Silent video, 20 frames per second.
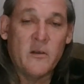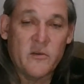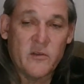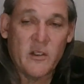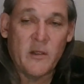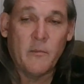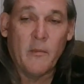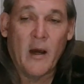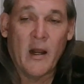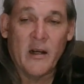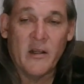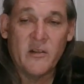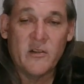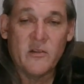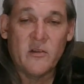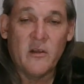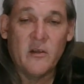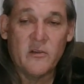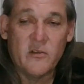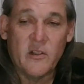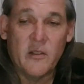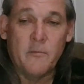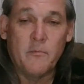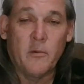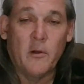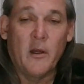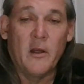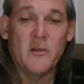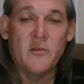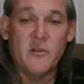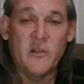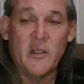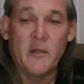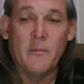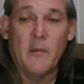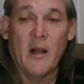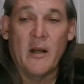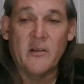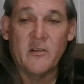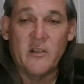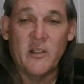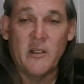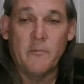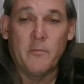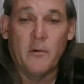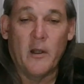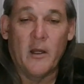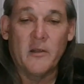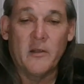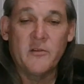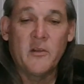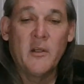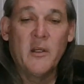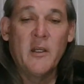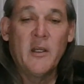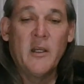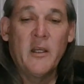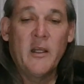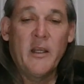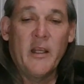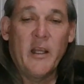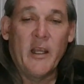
C minus, C plus, D minus, D plus.